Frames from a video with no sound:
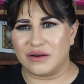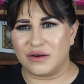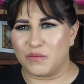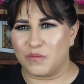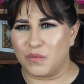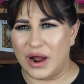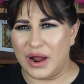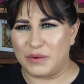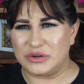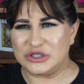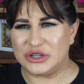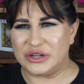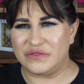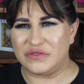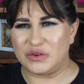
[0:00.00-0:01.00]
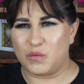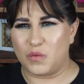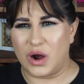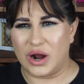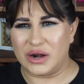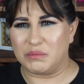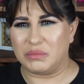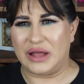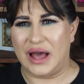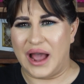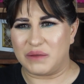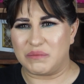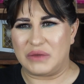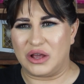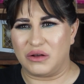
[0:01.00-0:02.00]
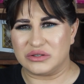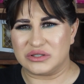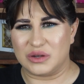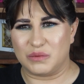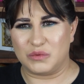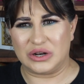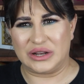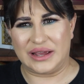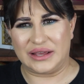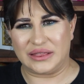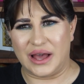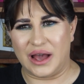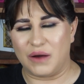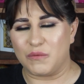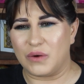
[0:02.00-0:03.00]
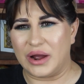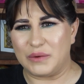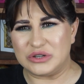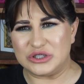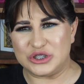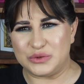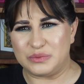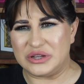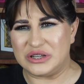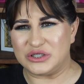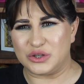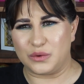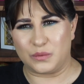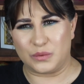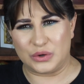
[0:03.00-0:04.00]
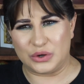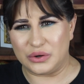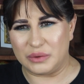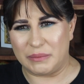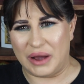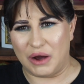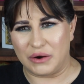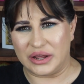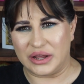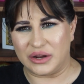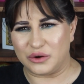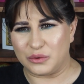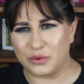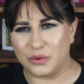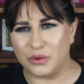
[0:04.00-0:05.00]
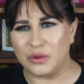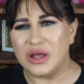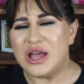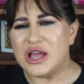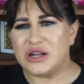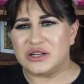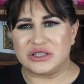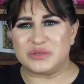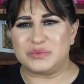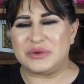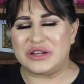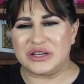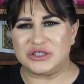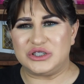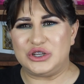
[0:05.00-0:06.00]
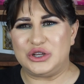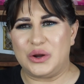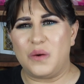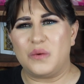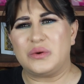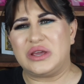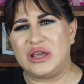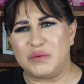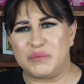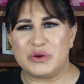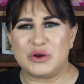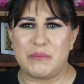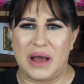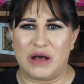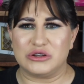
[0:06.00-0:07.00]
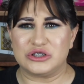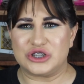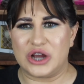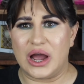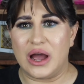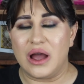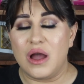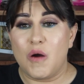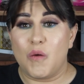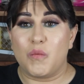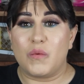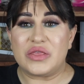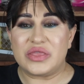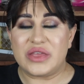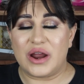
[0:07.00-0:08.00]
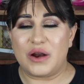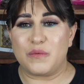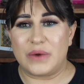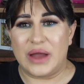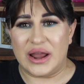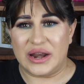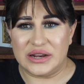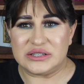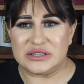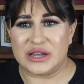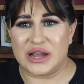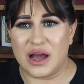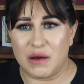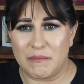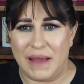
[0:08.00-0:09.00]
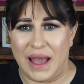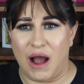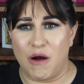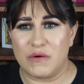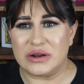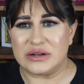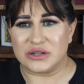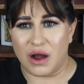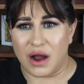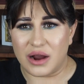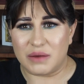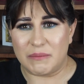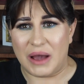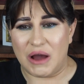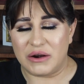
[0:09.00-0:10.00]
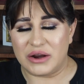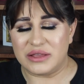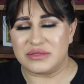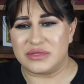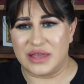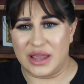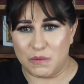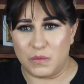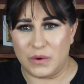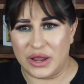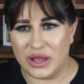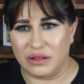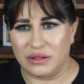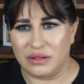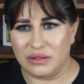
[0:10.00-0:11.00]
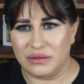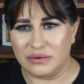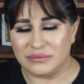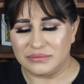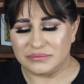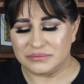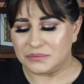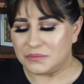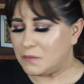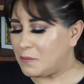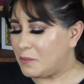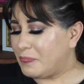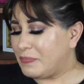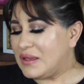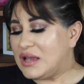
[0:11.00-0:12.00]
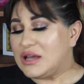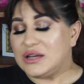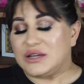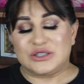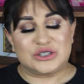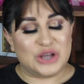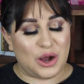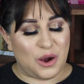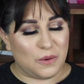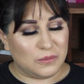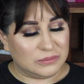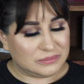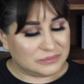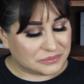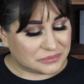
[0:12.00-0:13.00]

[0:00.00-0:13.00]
why would you even want to blackmail someone like that? Why would you be so rude about it and cruel? Just because, you know, keep your mouth shut. When they're ready to come out and talk about it, they will. So